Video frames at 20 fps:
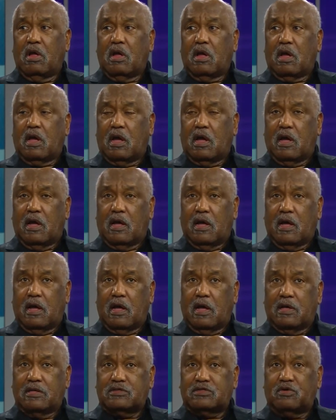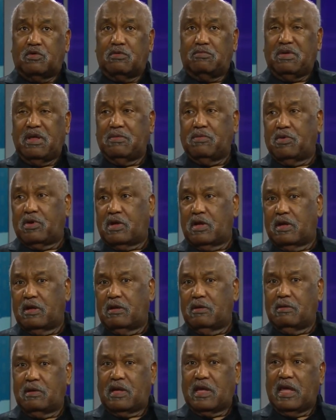Uh, so when people
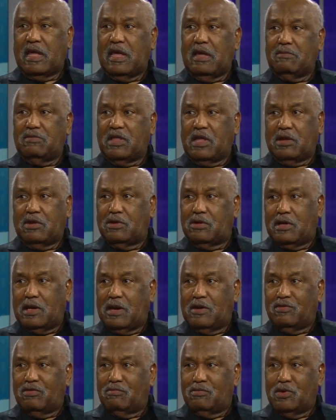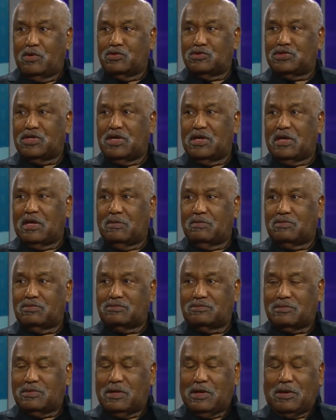came, they couldn't hear the music,
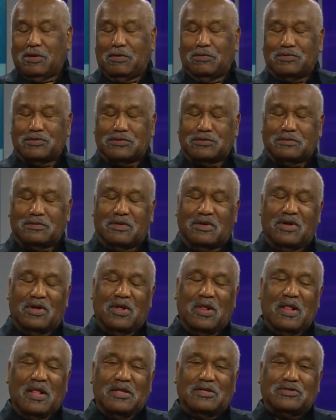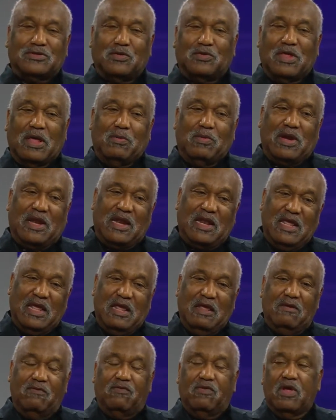you know, was, so they would
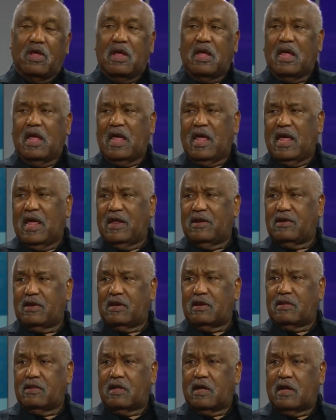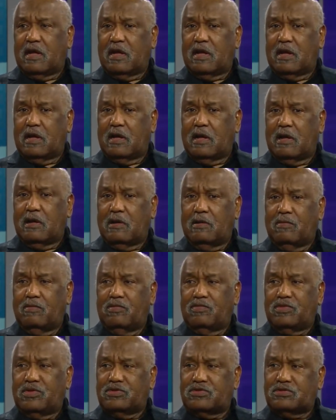leave. And uh,
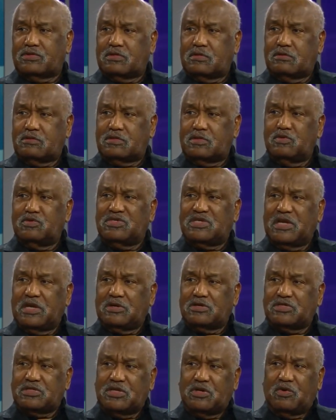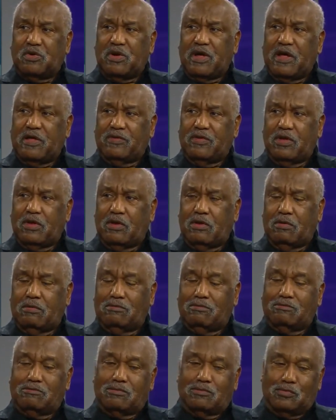the student center still had the
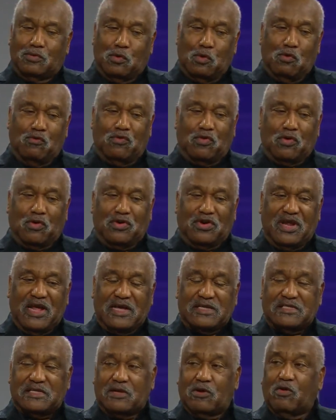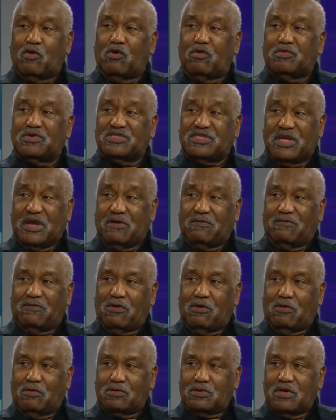nerve and audacity, although it was their
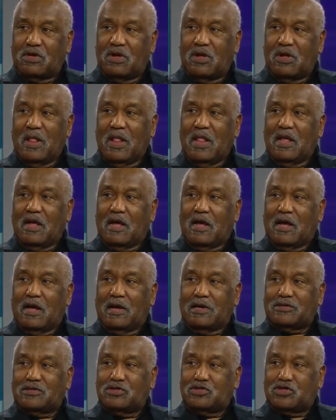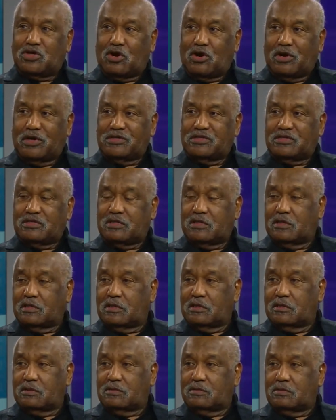fault, uh, to charge
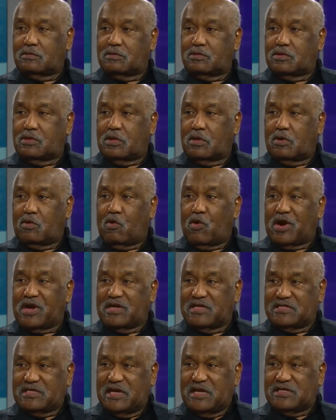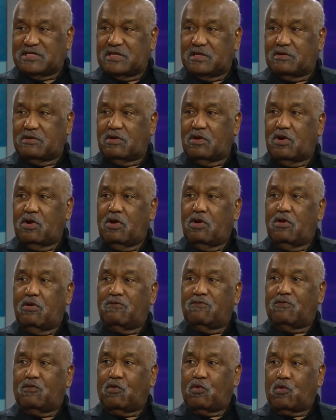the organization
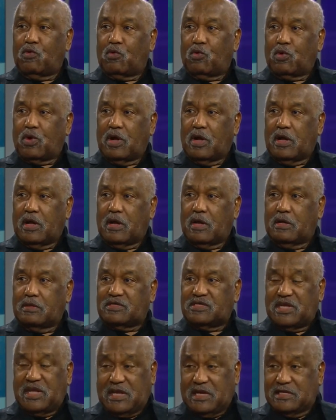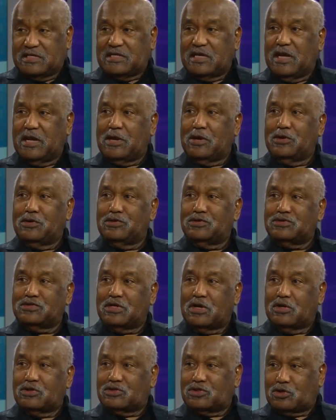for uh, ticket takers,
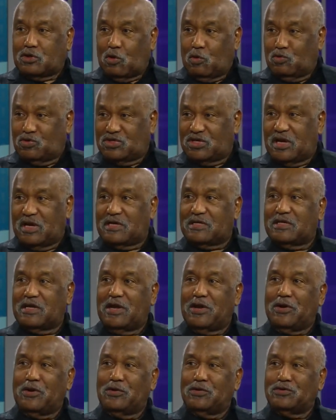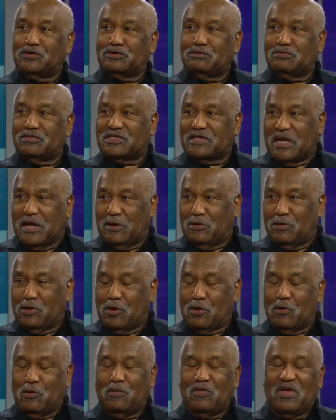uh, coat check takers, sound, you
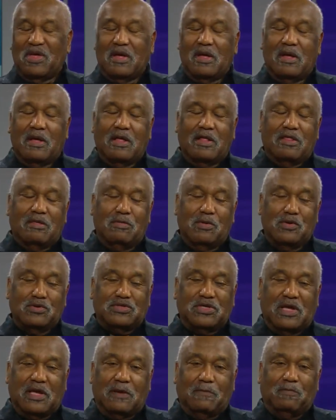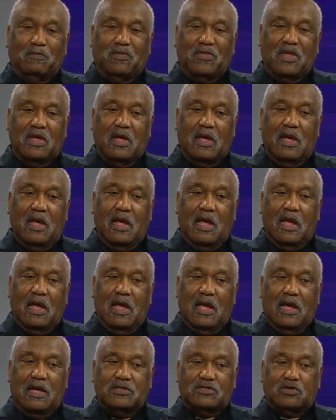know, yeah. the music.
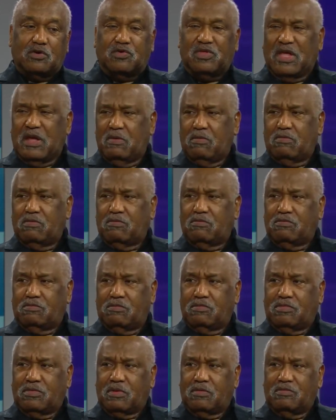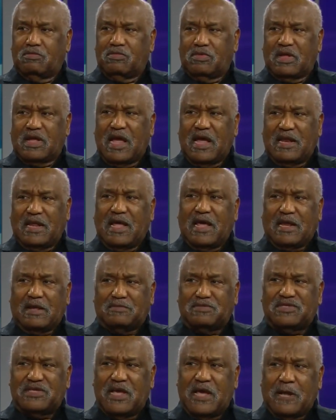And so they kind of got
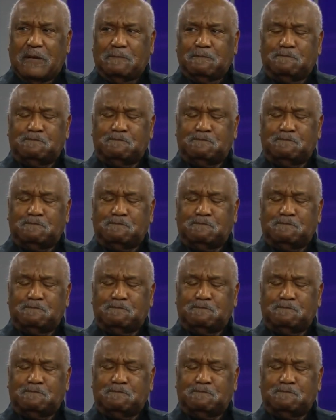upset.